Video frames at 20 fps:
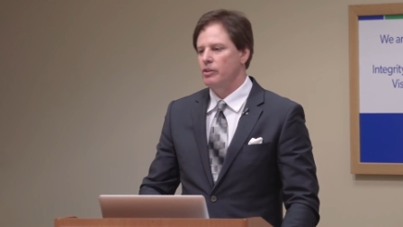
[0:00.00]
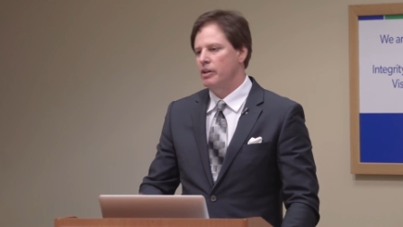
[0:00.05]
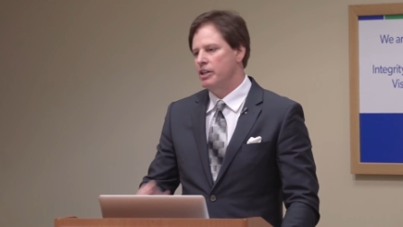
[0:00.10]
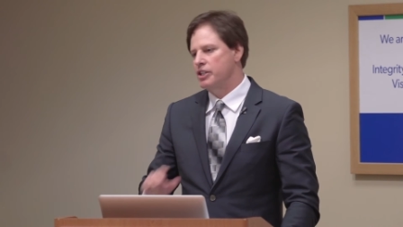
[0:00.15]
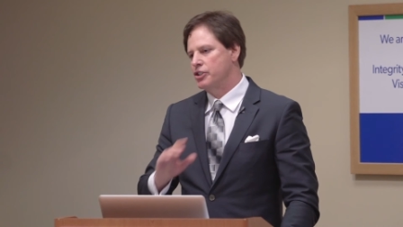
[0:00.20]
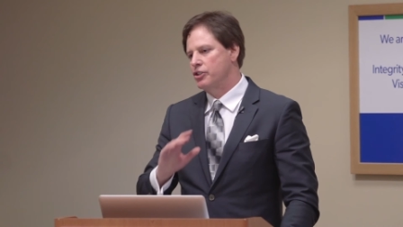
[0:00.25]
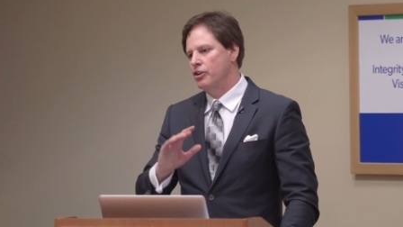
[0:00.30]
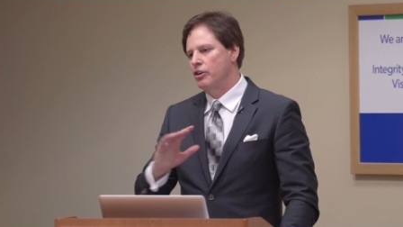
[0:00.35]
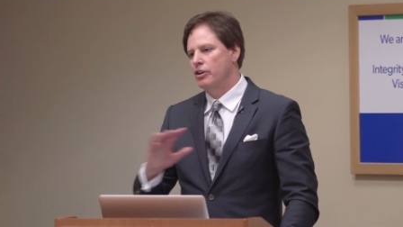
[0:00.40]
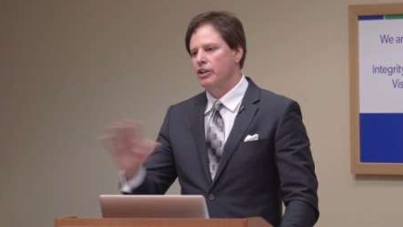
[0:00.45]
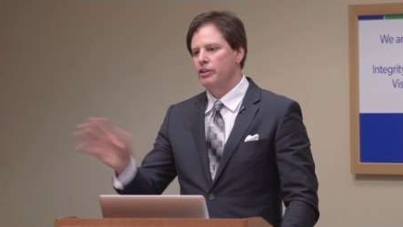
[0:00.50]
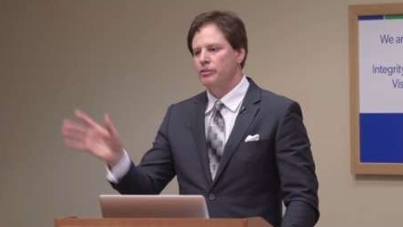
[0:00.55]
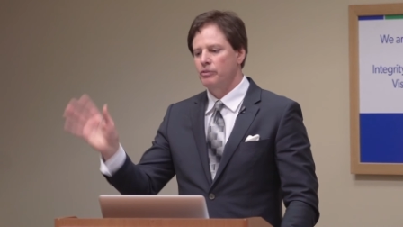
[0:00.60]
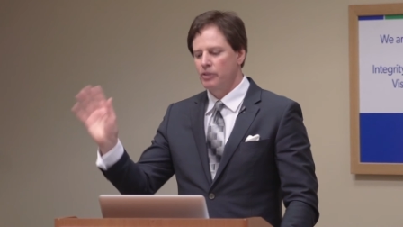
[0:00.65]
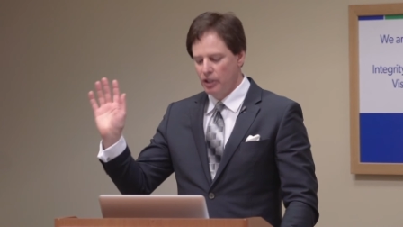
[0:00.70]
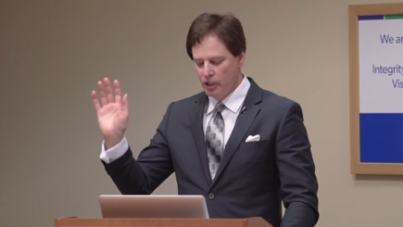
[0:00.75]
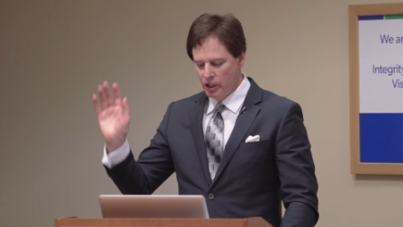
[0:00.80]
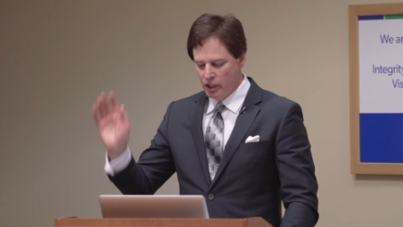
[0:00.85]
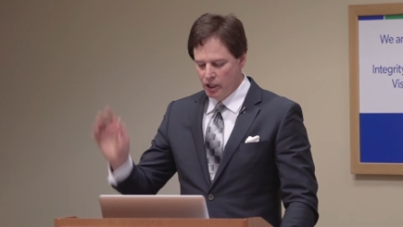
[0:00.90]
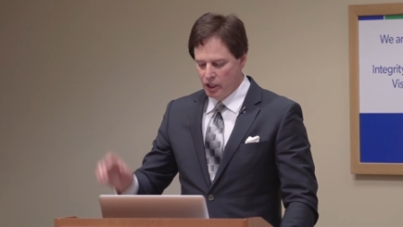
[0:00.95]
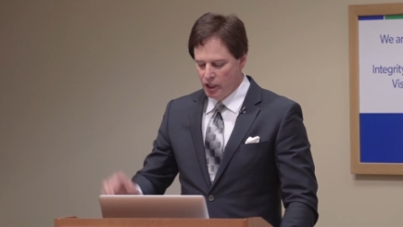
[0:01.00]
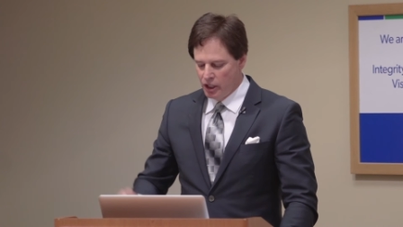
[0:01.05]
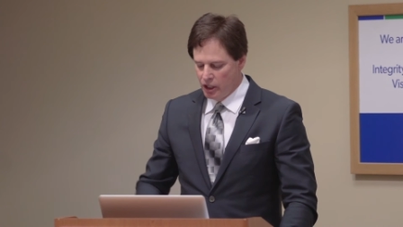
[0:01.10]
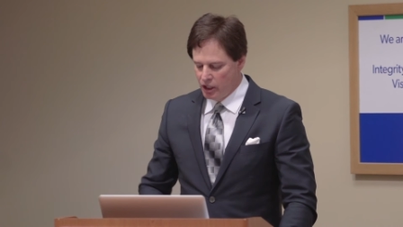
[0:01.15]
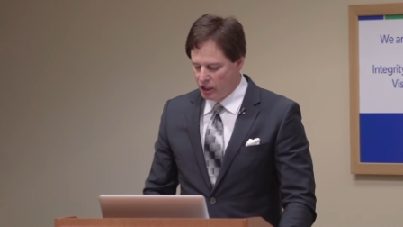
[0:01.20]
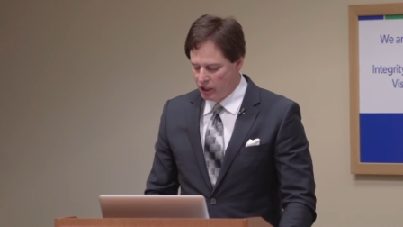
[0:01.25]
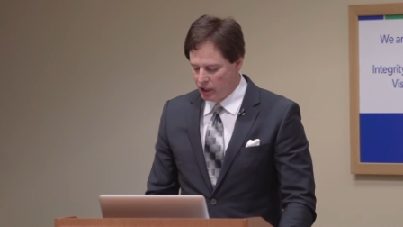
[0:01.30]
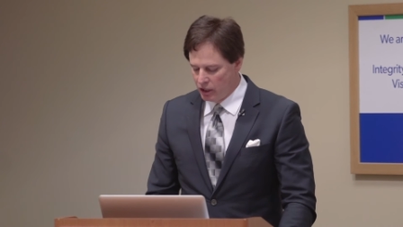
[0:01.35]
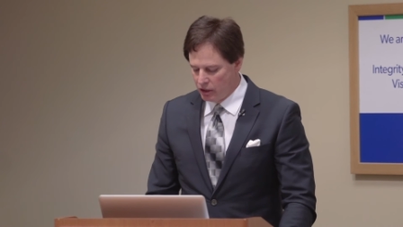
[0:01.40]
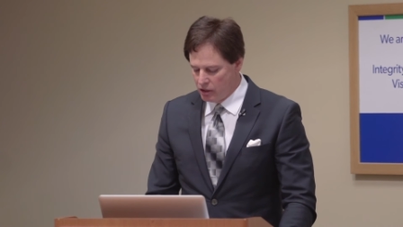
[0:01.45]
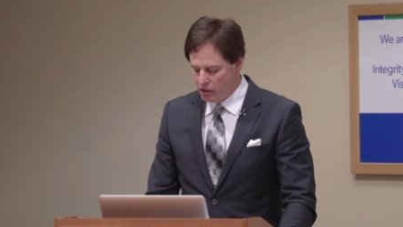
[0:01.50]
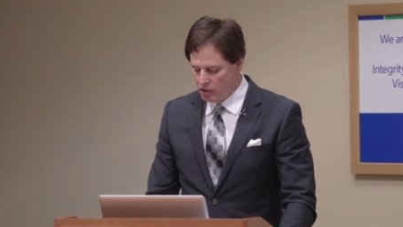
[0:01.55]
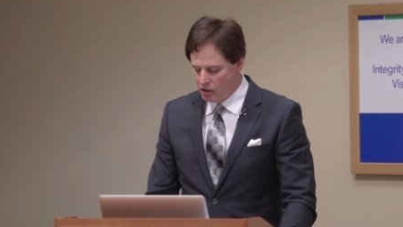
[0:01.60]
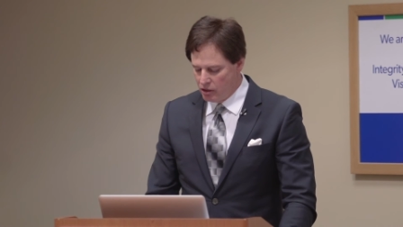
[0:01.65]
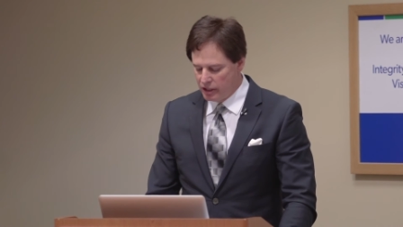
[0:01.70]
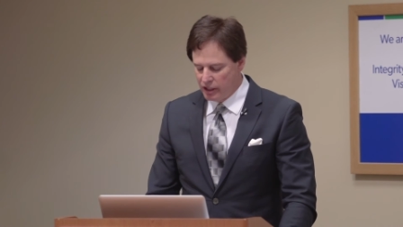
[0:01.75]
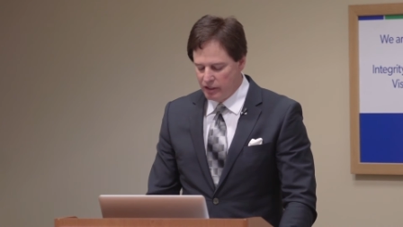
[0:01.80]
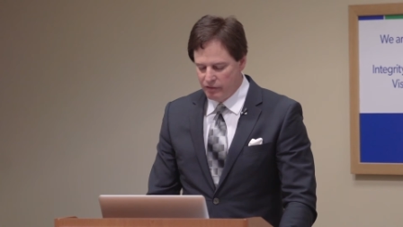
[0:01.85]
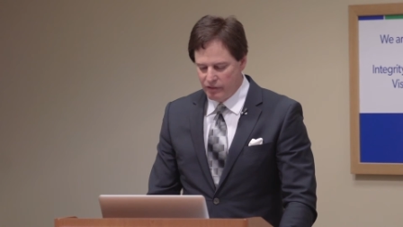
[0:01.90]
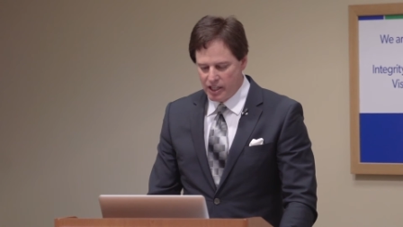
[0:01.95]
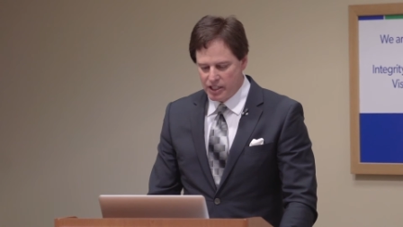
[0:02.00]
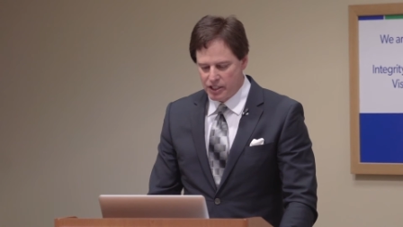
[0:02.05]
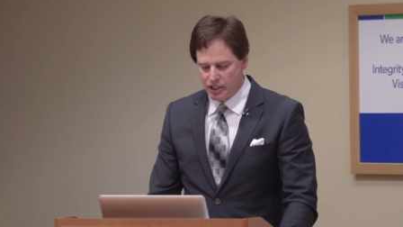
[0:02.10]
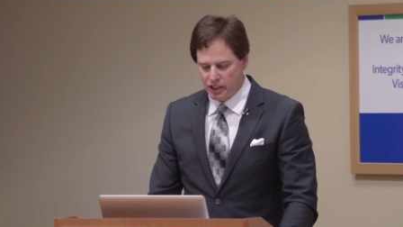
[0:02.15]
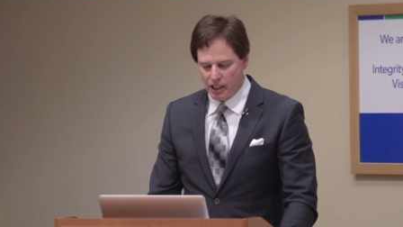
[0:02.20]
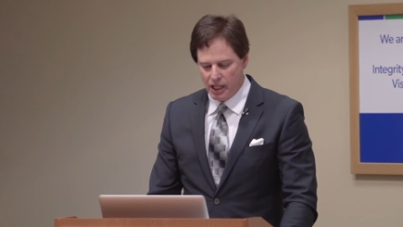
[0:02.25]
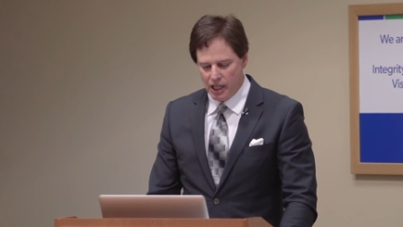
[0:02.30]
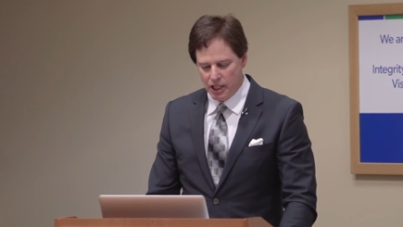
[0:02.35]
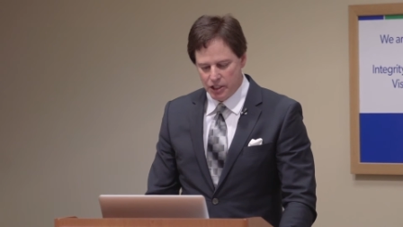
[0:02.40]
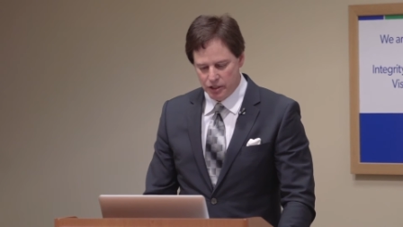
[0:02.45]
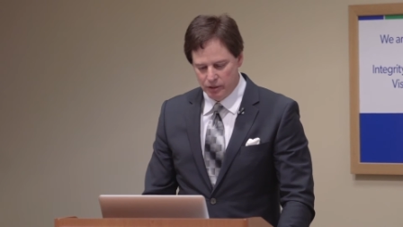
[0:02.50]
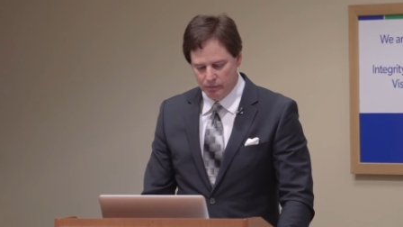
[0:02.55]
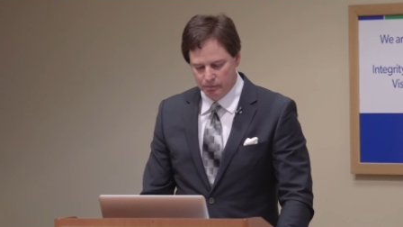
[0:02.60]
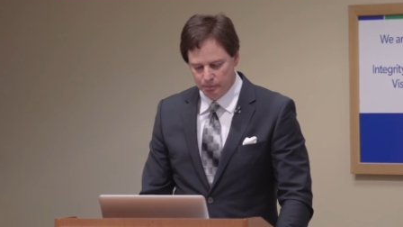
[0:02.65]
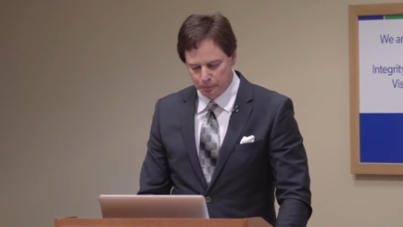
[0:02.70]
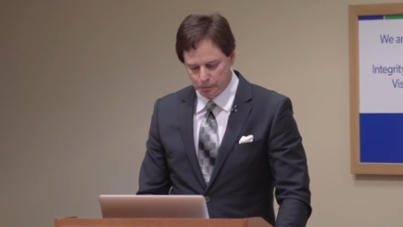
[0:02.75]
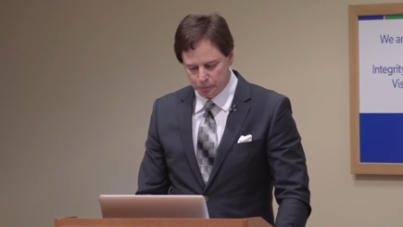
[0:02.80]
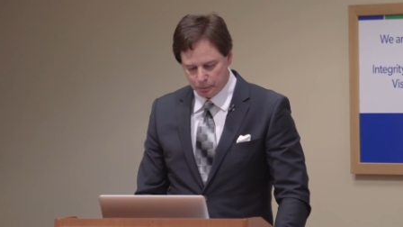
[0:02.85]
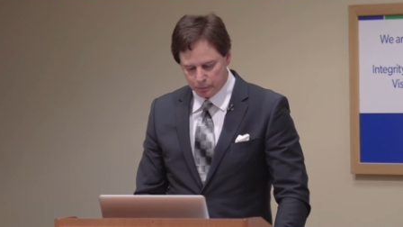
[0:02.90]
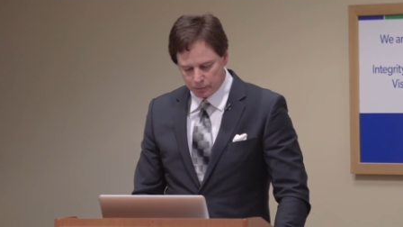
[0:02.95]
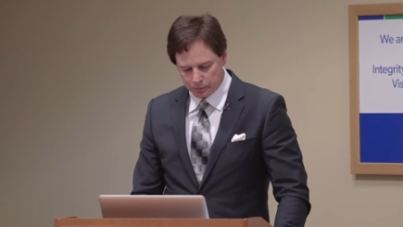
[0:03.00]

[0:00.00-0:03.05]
so I started a long investigation.